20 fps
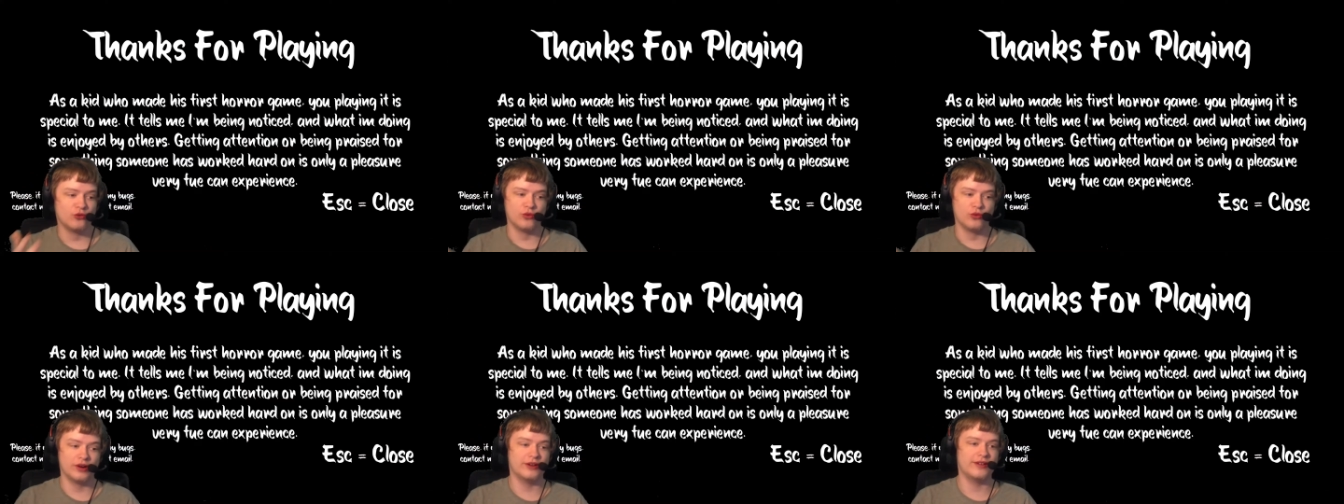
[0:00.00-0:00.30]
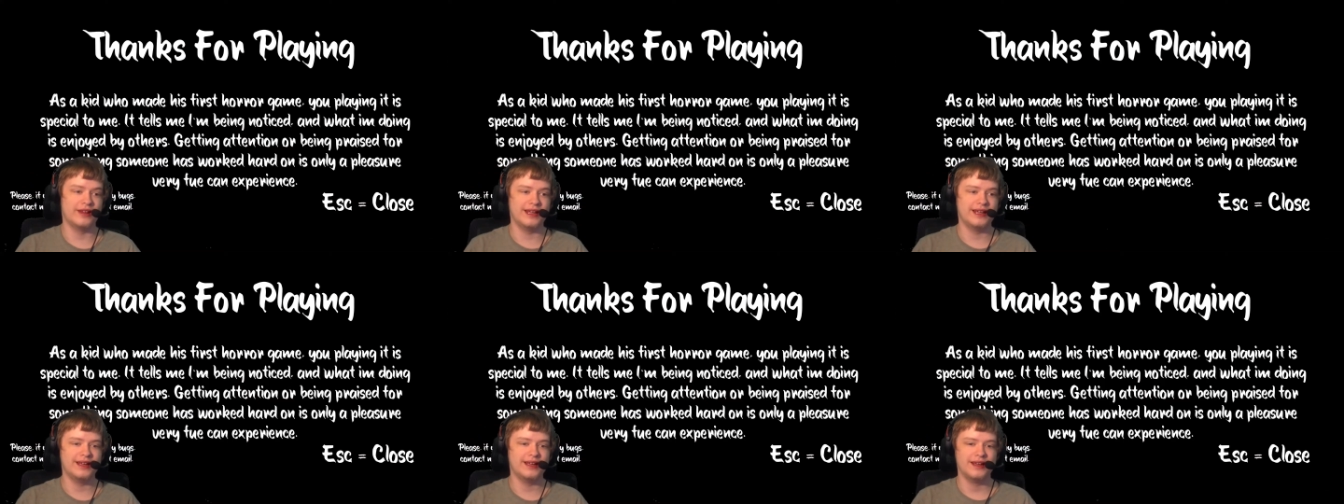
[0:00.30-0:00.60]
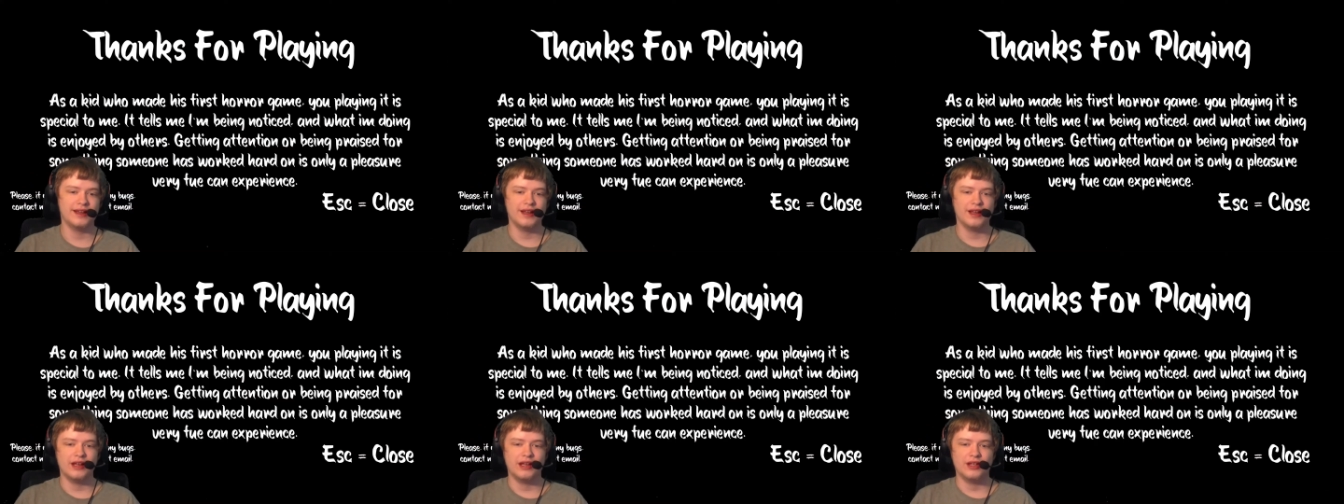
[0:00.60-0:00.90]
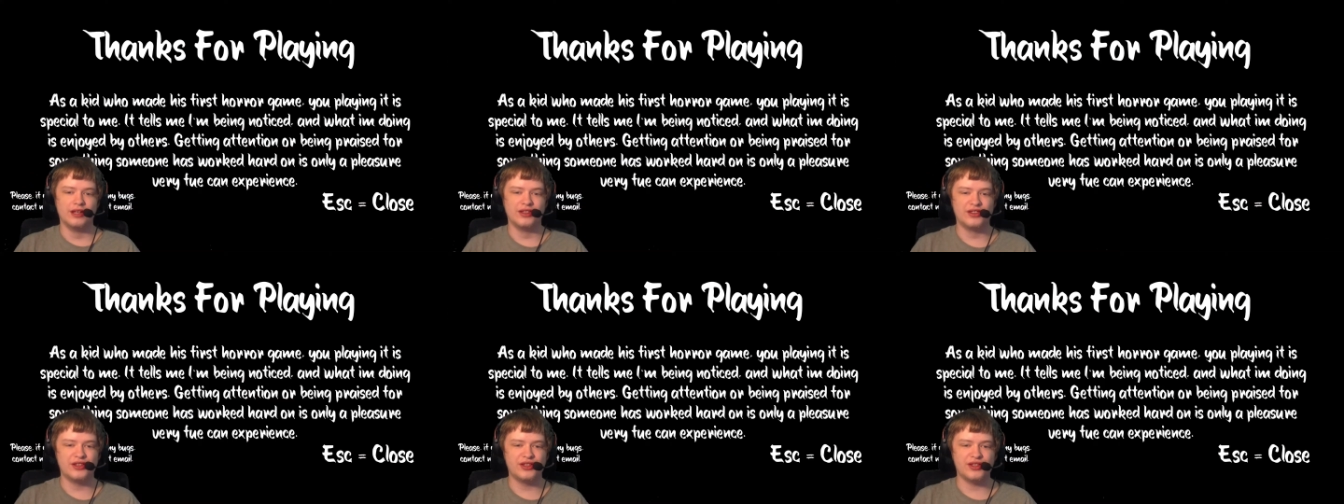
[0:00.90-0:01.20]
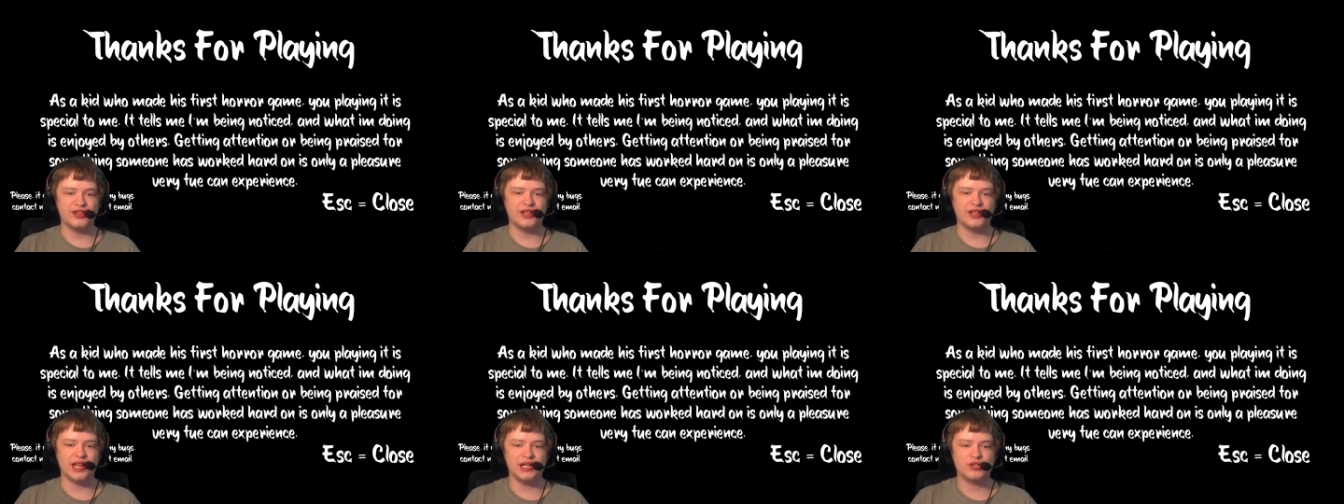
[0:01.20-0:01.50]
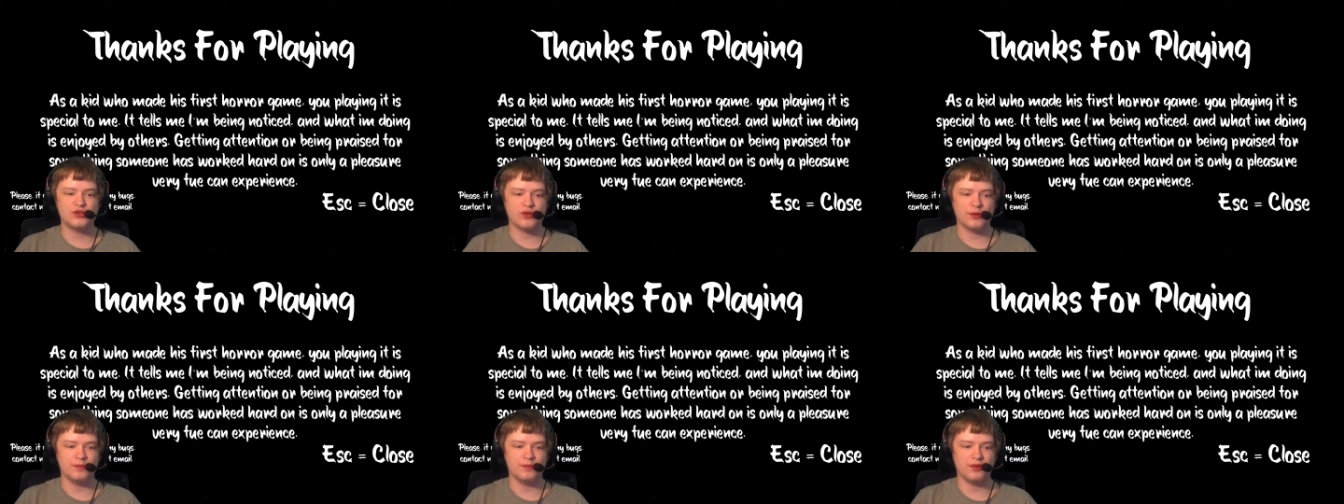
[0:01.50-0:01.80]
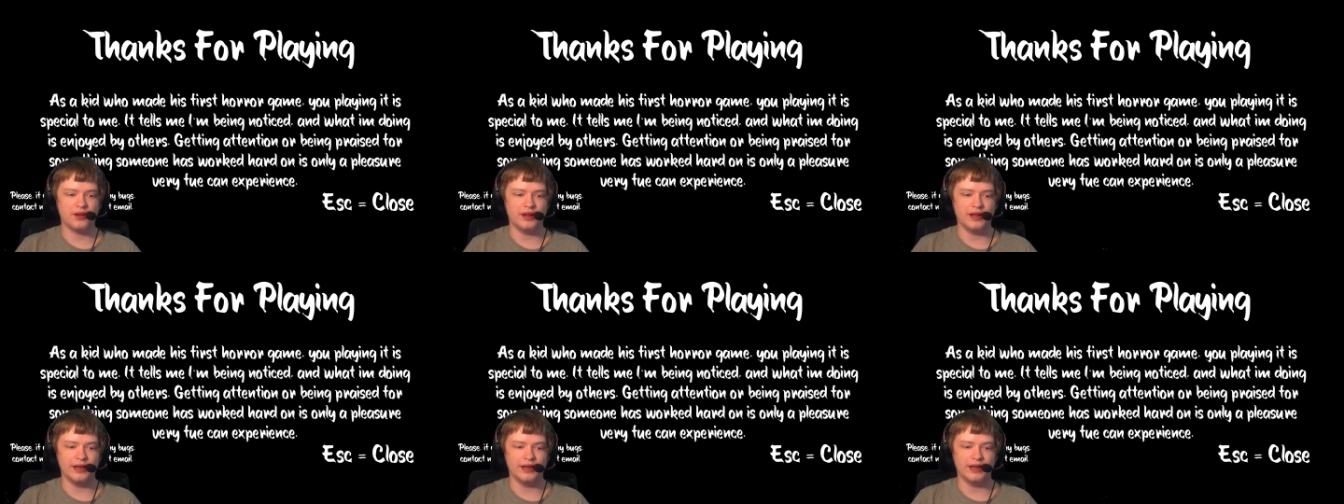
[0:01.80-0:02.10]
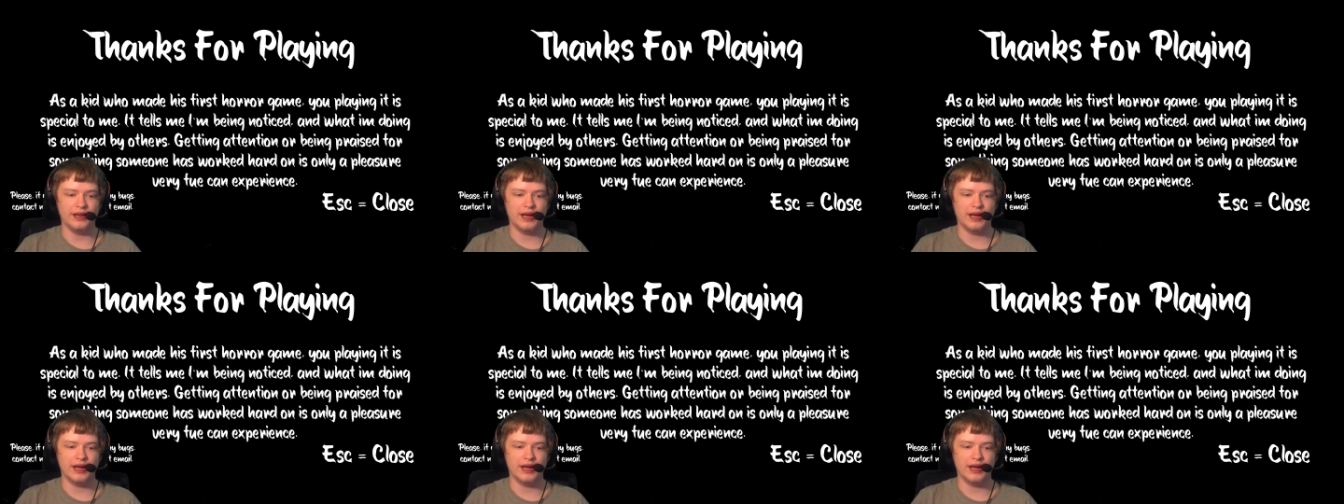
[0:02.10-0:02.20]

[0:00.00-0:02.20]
really? Thanks for playing.